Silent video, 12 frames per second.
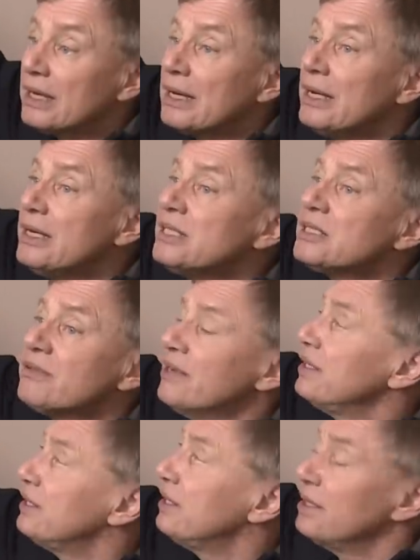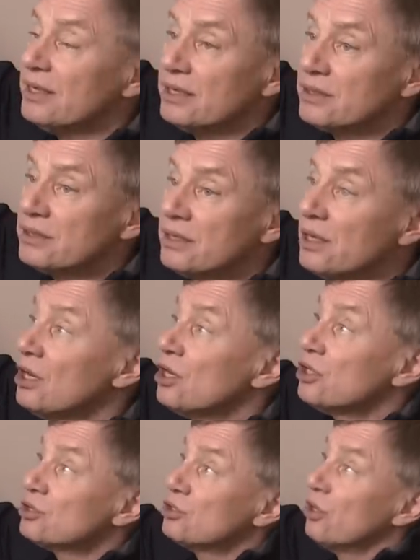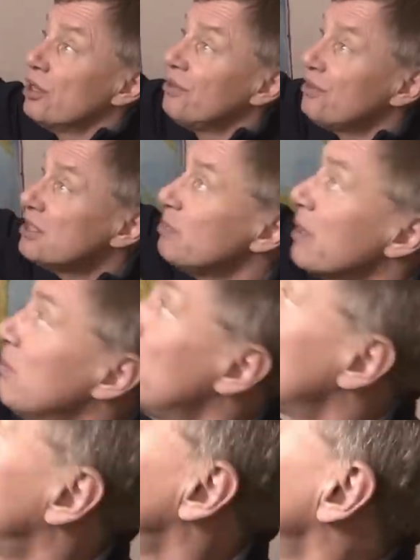at least 20 years. So if we speak about